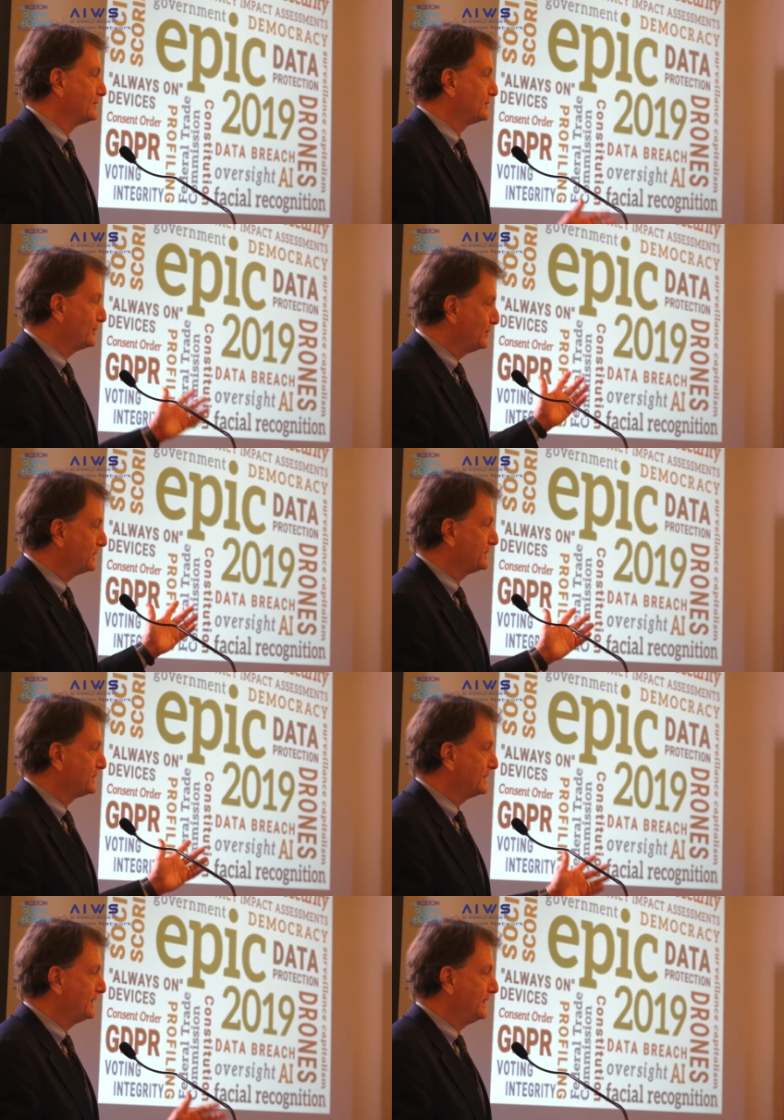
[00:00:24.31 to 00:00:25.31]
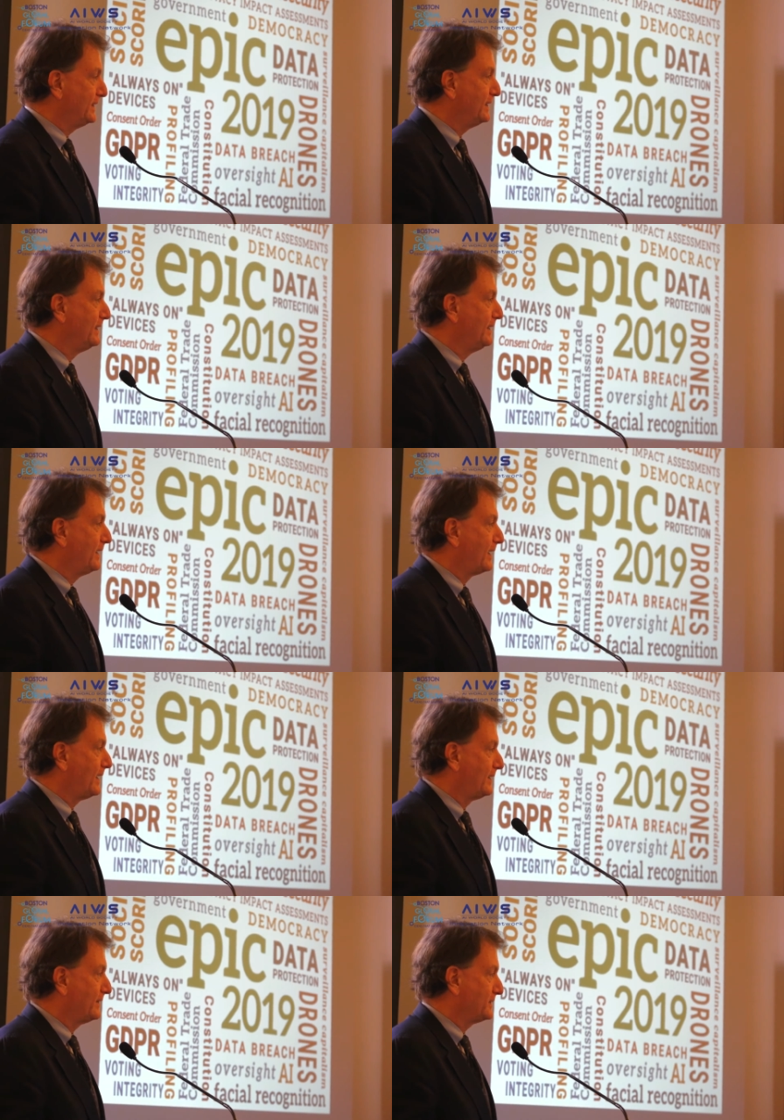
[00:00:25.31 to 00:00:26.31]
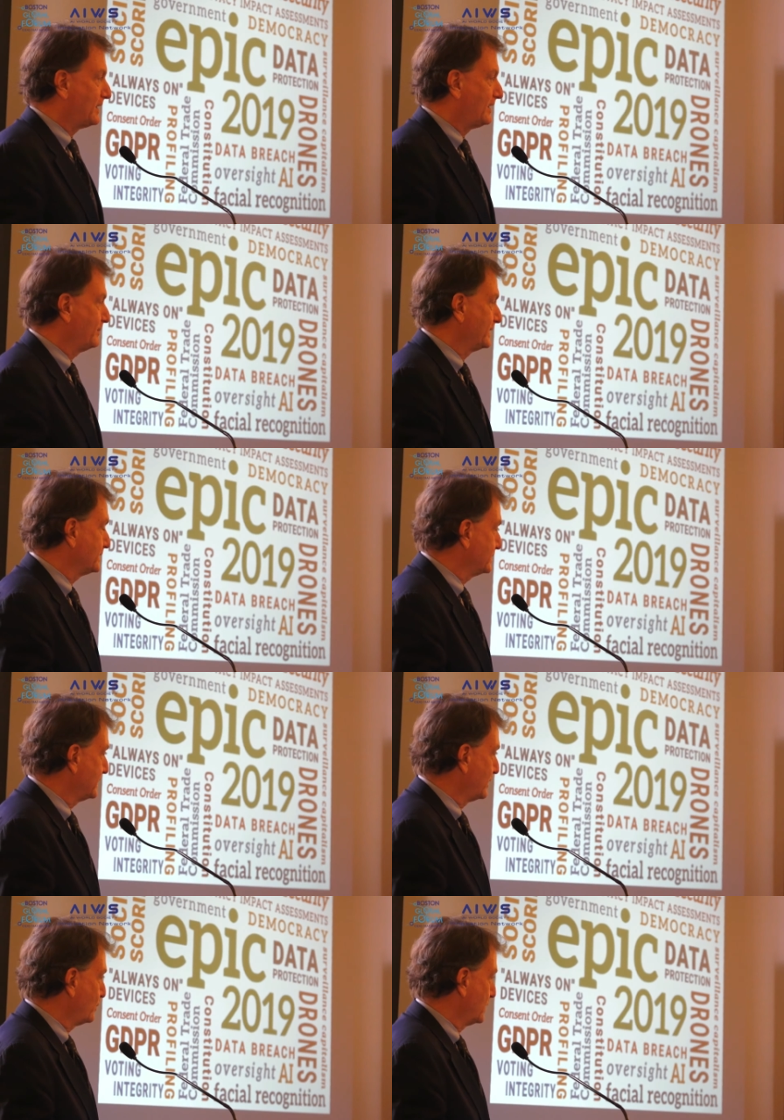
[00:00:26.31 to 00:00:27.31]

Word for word: the topics that we're working on